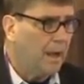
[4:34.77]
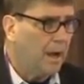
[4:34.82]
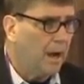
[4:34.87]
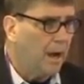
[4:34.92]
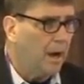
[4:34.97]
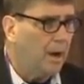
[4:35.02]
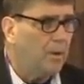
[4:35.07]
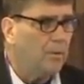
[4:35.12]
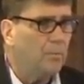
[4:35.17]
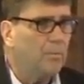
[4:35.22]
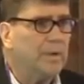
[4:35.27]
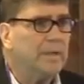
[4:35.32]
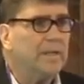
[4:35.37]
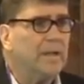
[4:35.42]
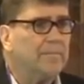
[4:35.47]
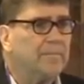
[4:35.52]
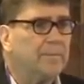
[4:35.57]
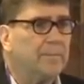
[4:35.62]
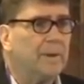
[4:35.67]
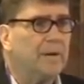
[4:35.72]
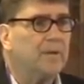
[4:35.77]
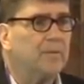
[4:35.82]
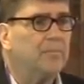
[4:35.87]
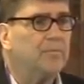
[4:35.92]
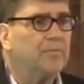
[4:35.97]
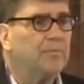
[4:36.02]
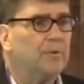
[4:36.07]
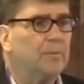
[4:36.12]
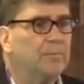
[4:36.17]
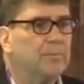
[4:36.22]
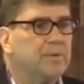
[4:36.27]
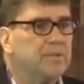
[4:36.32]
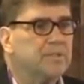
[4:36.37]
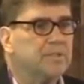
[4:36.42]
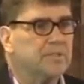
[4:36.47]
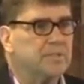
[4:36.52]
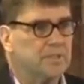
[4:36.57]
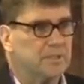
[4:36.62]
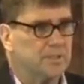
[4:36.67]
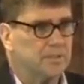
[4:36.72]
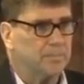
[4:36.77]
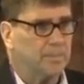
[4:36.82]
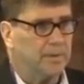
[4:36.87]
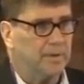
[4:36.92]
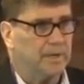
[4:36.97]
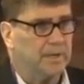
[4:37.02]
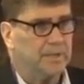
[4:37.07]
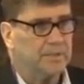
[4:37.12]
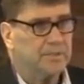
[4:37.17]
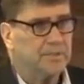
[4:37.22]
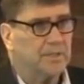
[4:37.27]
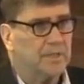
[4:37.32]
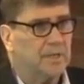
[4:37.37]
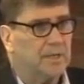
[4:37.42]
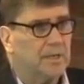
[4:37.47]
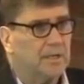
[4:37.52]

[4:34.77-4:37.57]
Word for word: Uh, we didn't have anybody with real business experience.